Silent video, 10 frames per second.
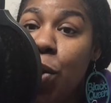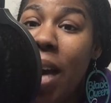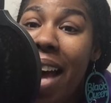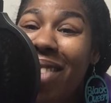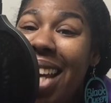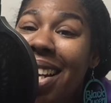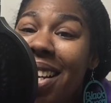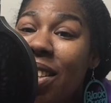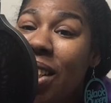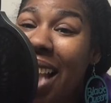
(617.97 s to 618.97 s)
You have
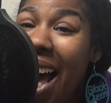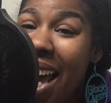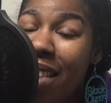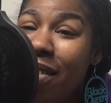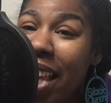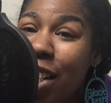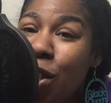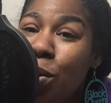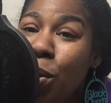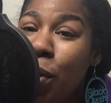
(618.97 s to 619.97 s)
another life
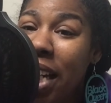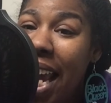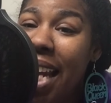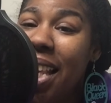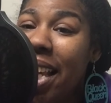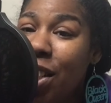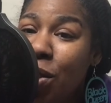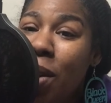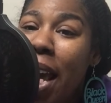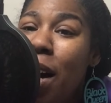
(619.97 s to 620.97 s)
that you created, that
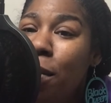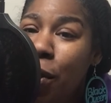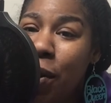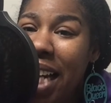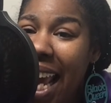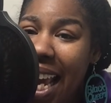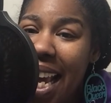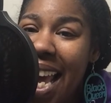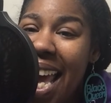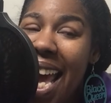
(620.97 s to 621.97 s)
you helped create.